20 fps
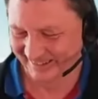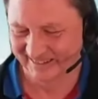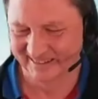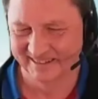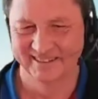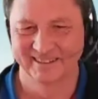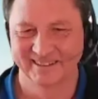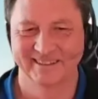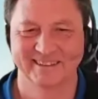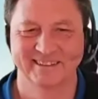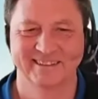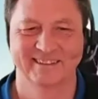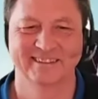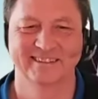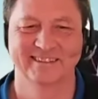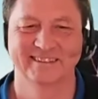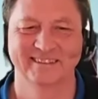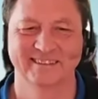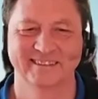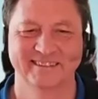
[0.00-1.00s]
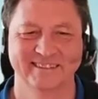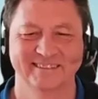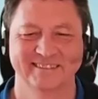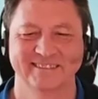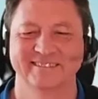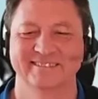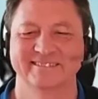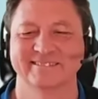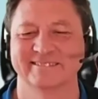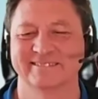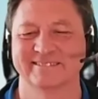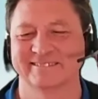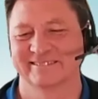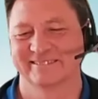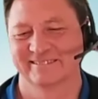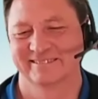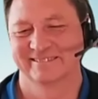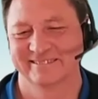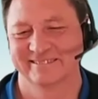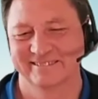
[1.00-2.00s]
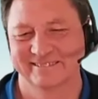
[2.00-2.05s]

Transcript: Thank you very much. You know,